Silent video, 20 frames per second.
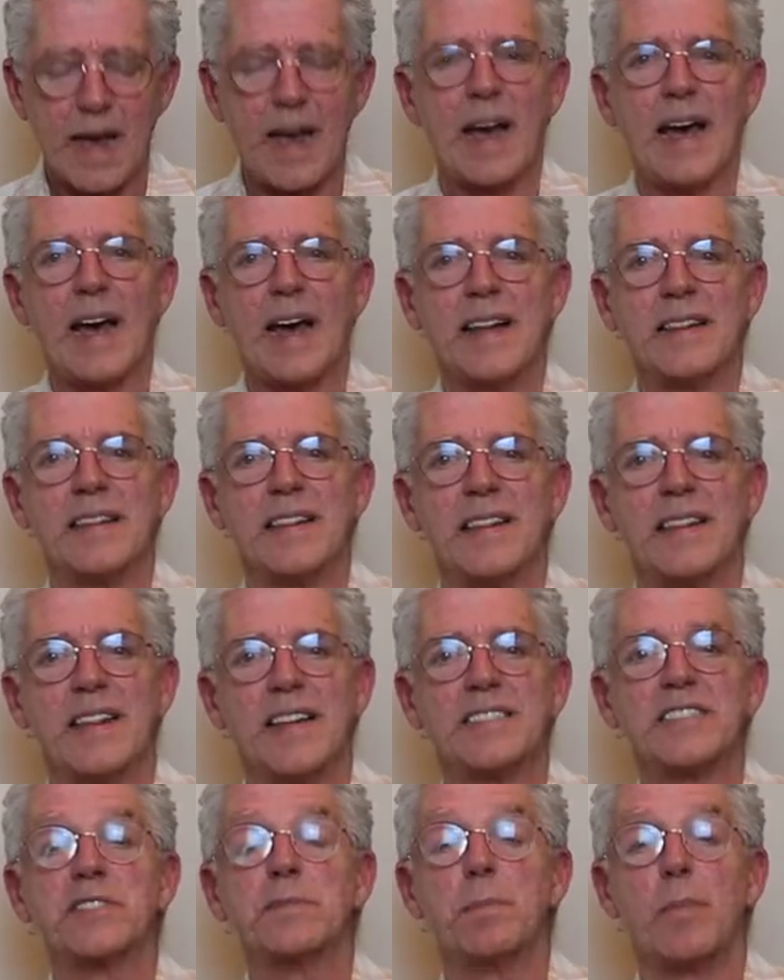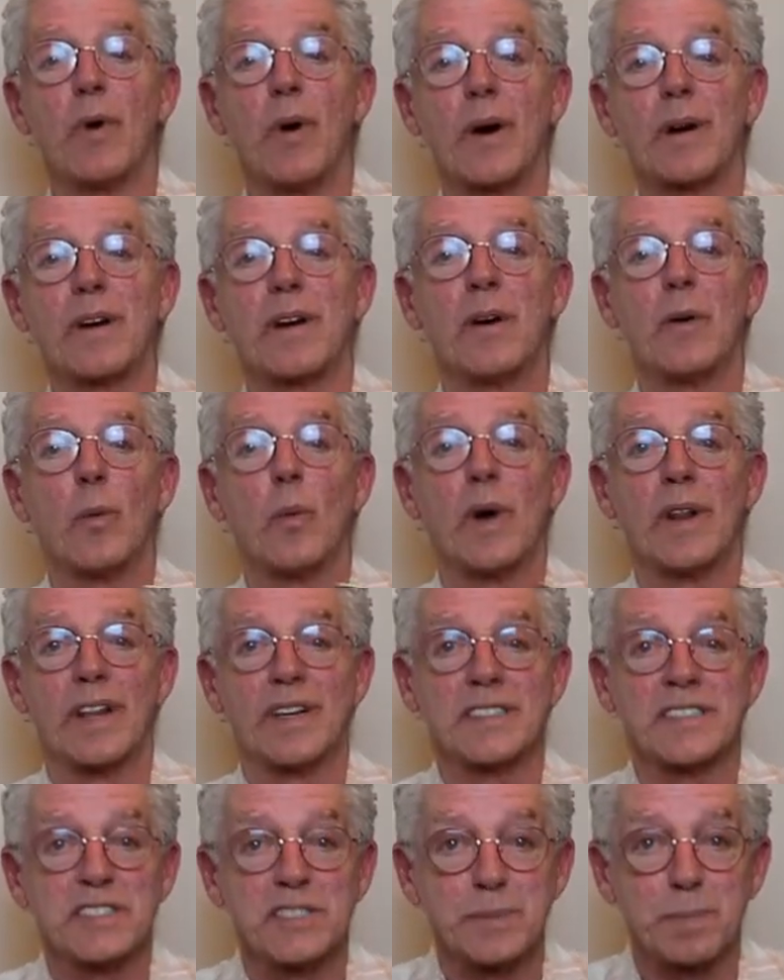and this book will
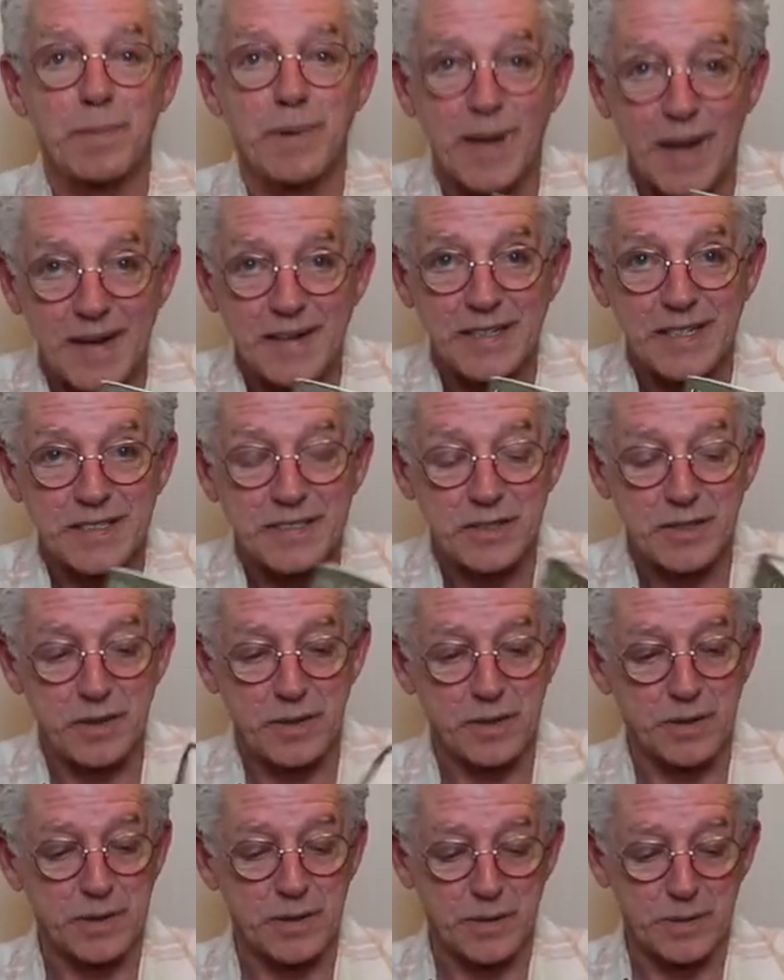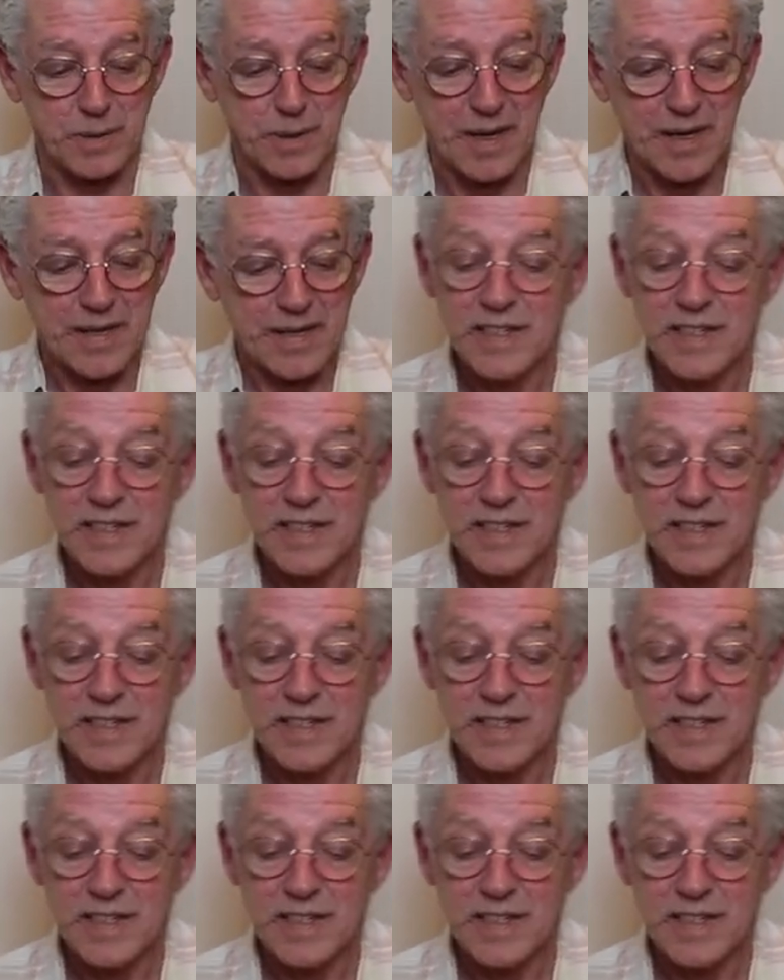explain it to you.